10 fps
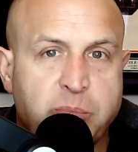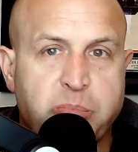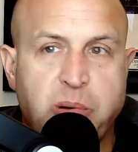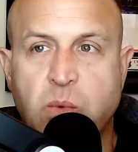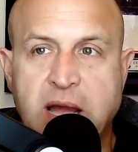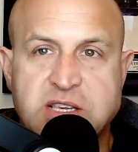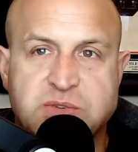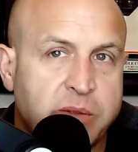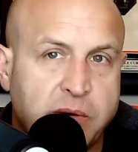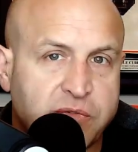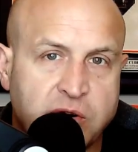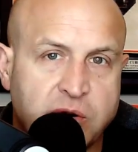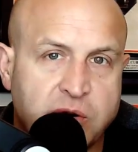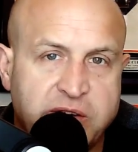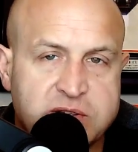Brad White's one of the most
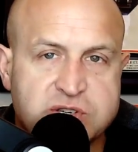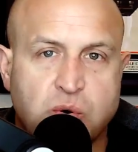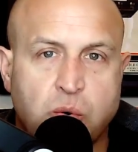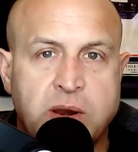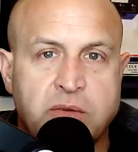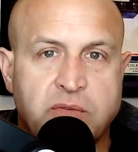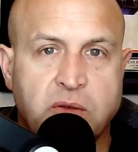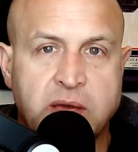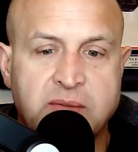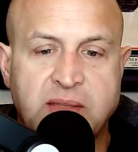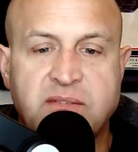underrated defensive coordinators in the league.